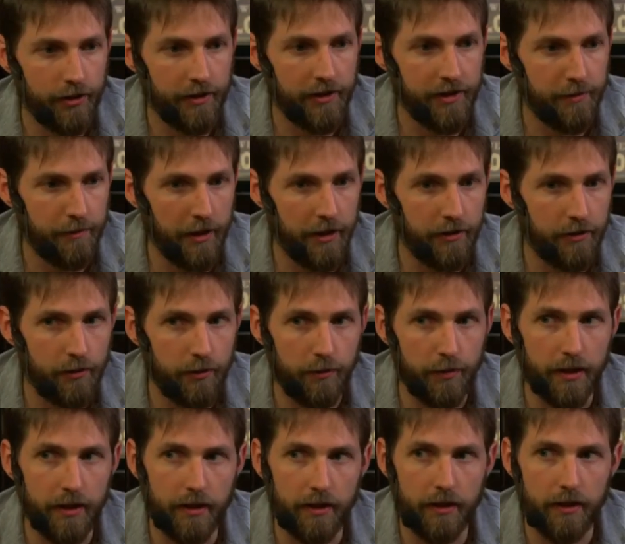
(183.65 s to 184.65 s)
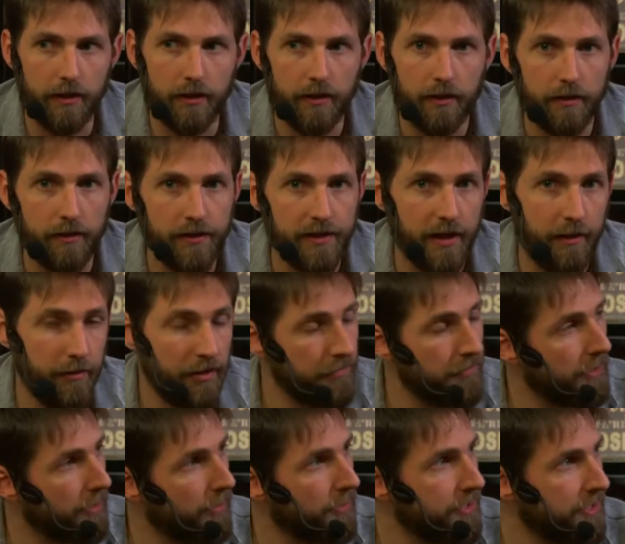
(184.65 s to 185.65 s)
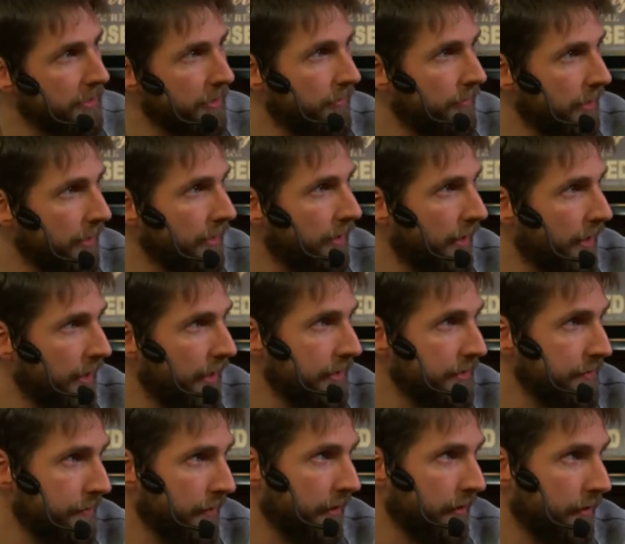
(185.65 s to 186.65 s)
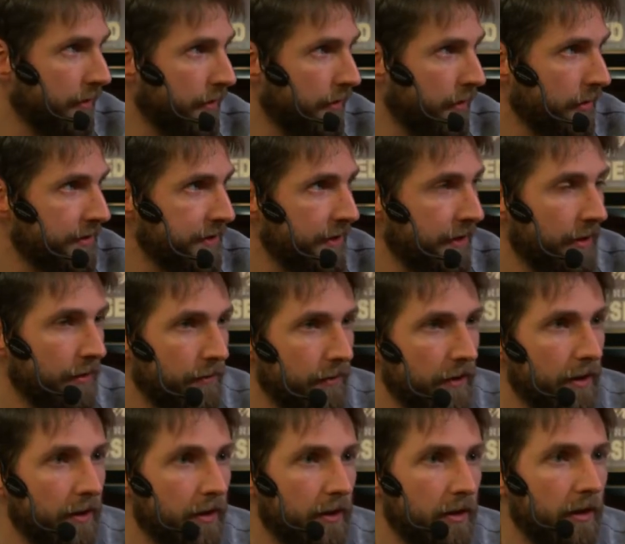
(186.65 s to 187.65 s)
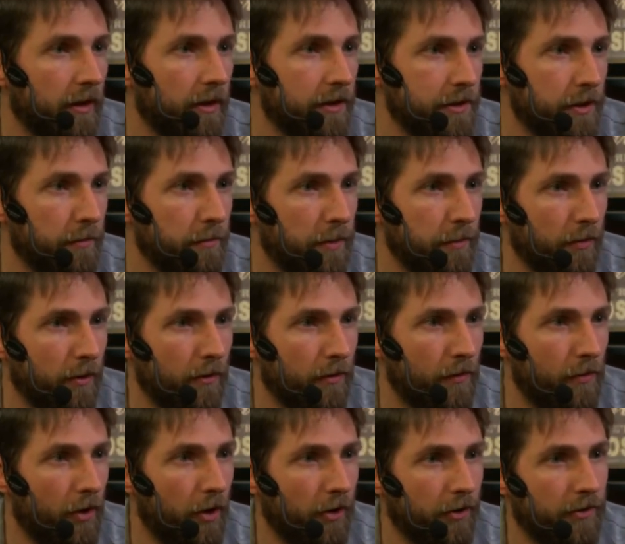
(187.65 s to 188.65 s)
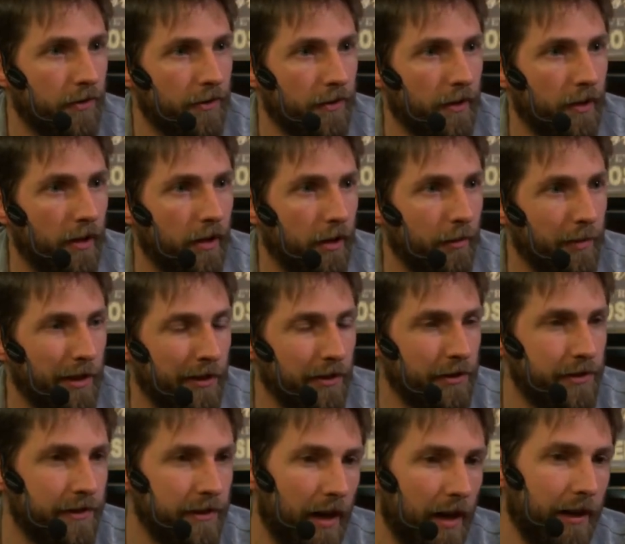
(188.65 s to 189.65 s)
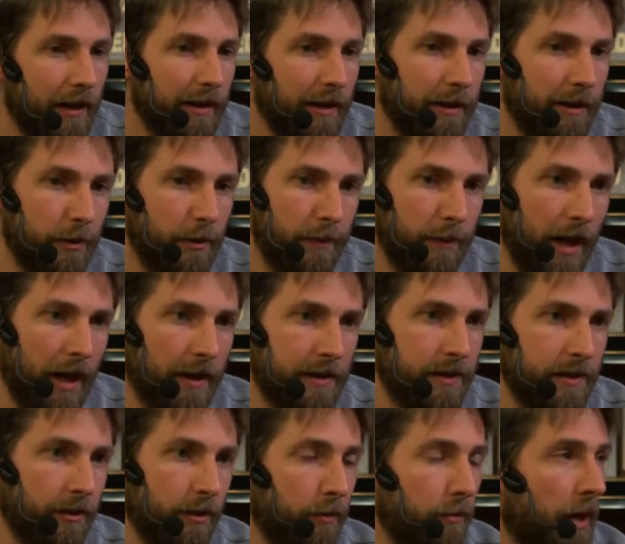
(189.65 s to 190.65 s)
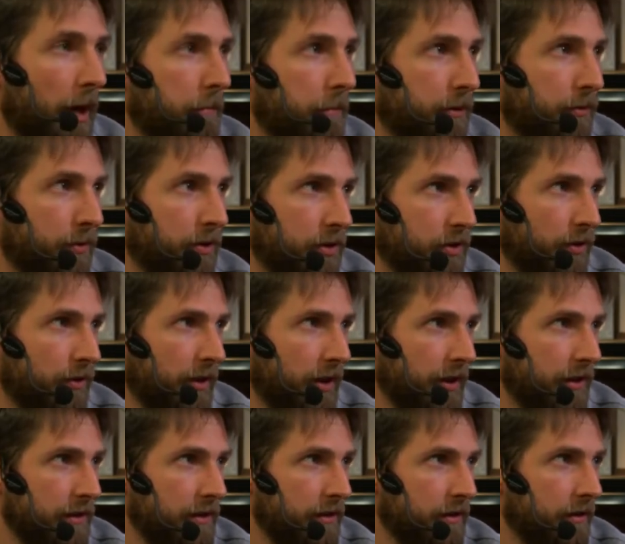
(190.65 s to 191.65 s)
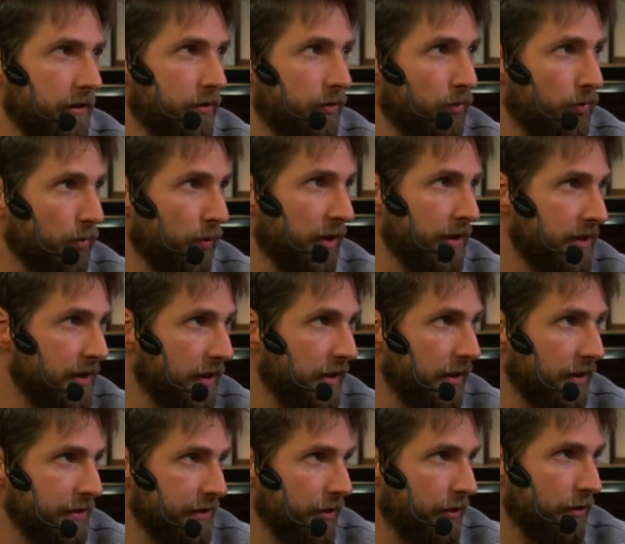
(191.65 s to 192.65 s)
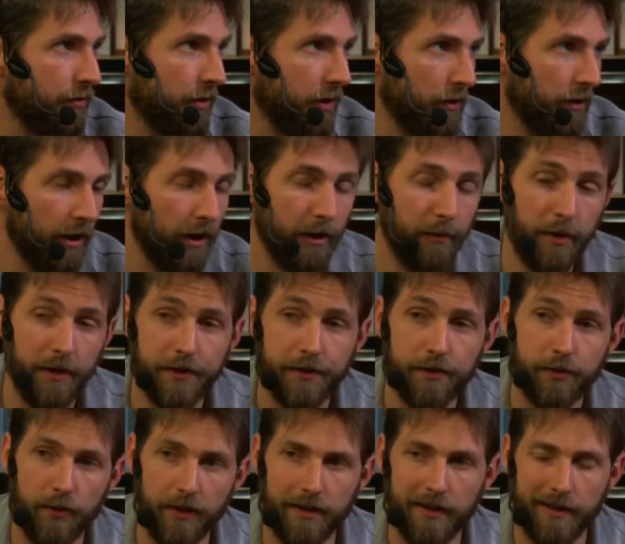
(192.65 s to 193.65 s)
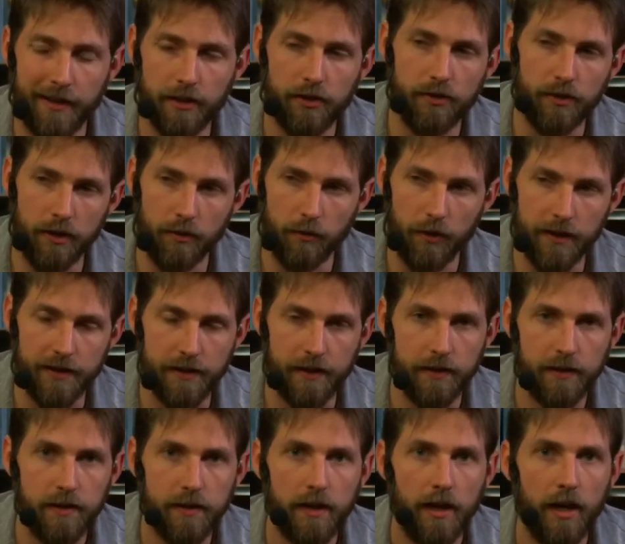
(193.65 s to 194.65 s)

is meant to be the same difficulty level as Falcon Lost, and I think some people thought, because in the past on the map it was shown as 220 gear score requirement, when it actually wasn't.